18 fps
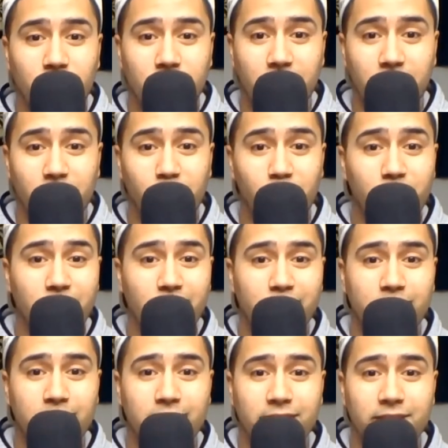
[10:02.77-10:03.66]
they're doing
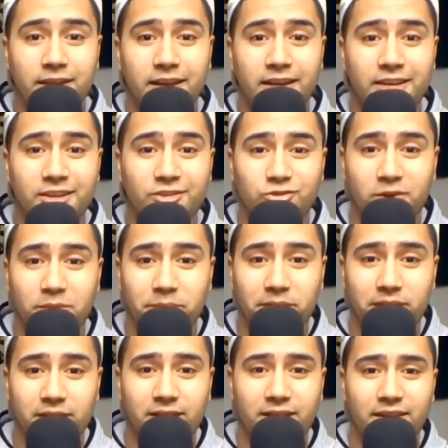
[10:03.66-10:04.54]
good. They ain't
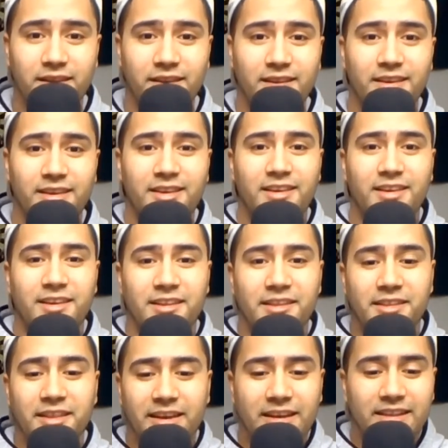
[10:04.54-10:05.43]
tripping.
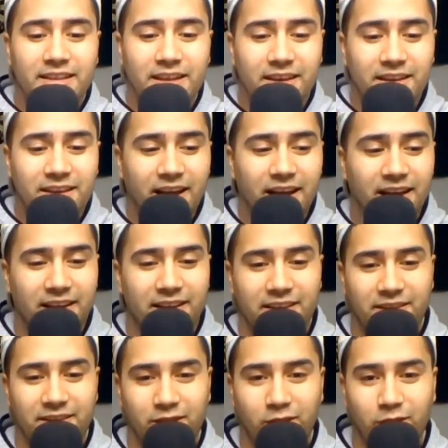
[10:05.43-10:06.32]
They got,
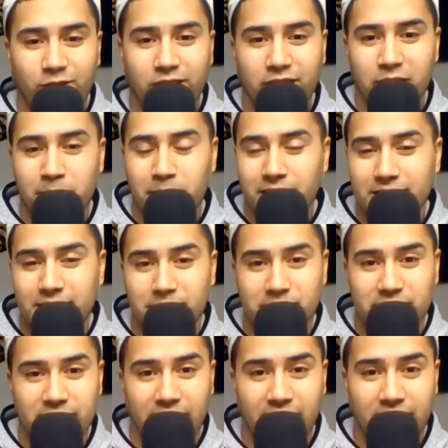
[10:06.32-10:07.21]
you hear about them
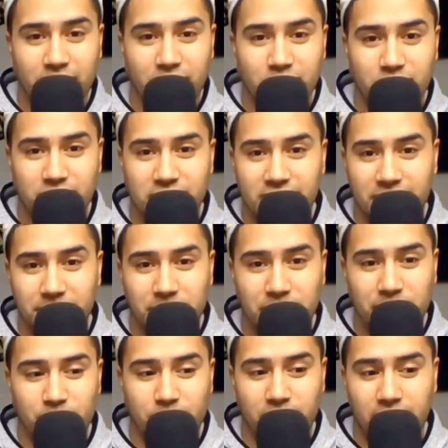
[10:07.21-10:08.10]
scandals that
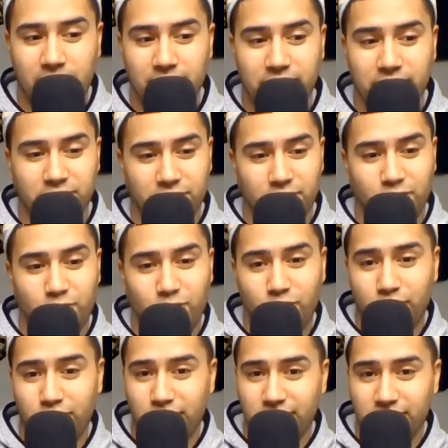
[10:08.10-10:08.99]
people are out there in the
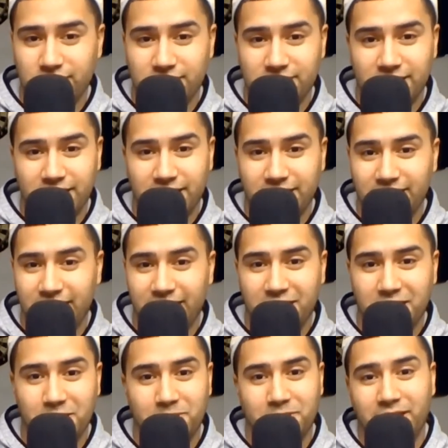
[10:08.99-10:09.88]
corners and they can
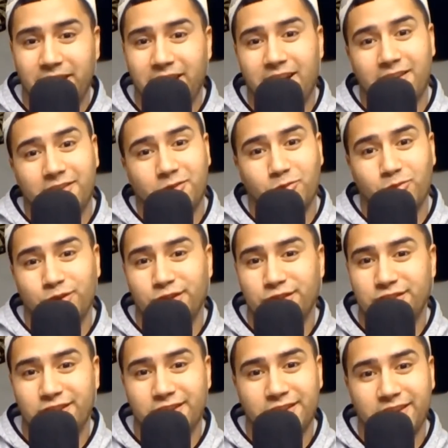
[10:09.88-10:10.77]
get up, they get out the
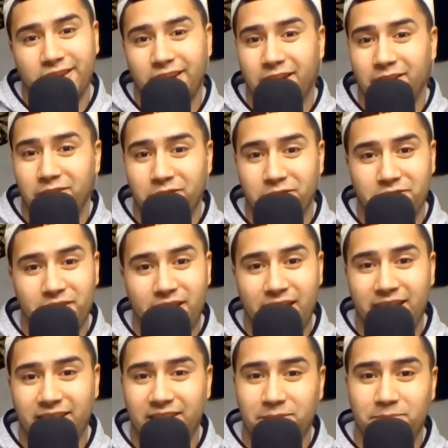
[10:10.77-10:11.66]
wheelchair, they get in their
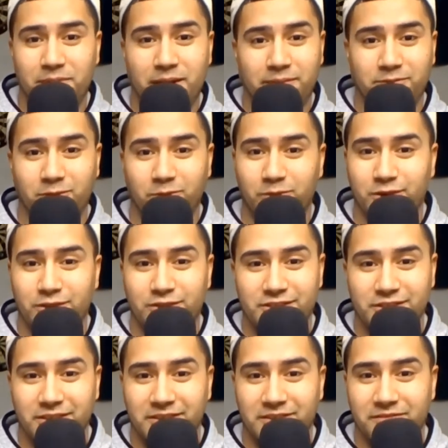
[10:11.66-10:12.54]
van, they pop the
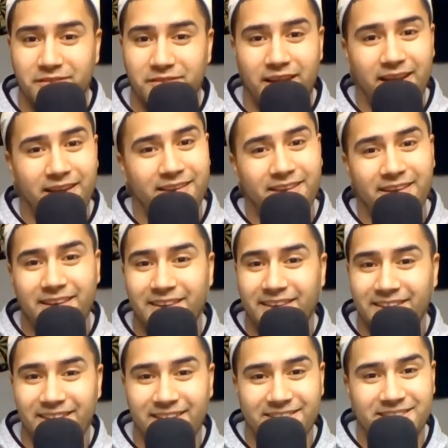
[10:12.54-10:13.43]
wheelchair in the van,
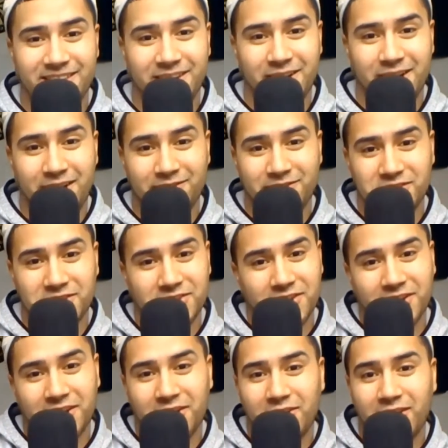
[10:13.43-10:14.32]
they take off to their
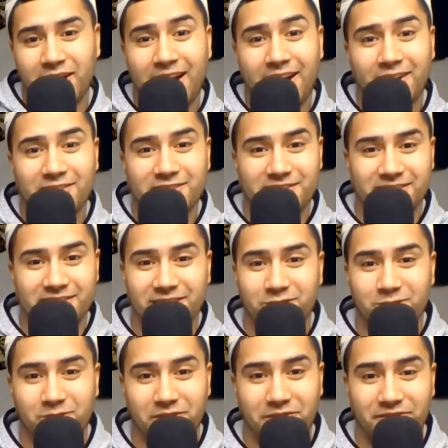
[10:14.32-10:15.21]
little house and they're
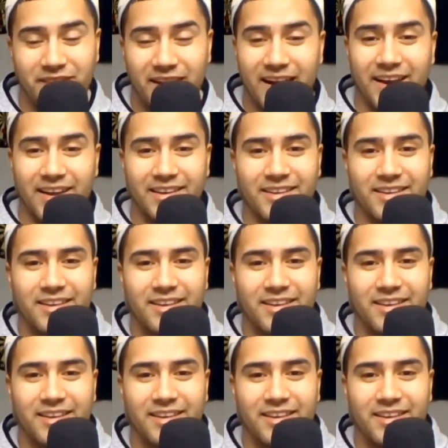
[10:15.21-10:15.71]
doing fine.